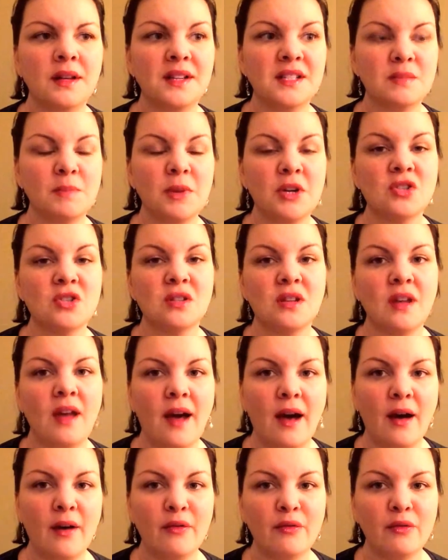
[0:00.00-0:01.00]
especially
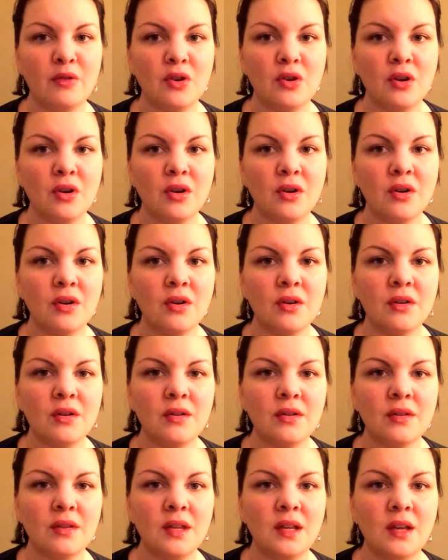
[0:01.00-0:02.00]

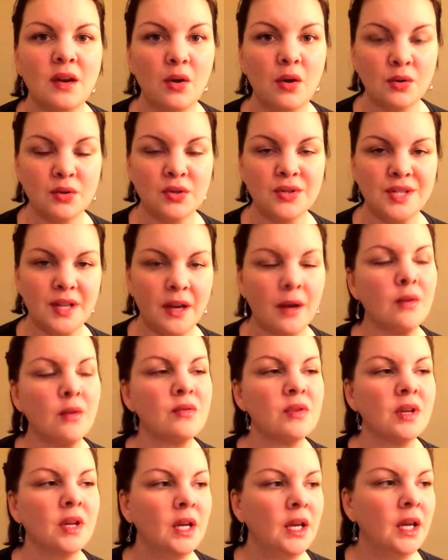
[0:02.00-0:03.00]
after the ultrasound.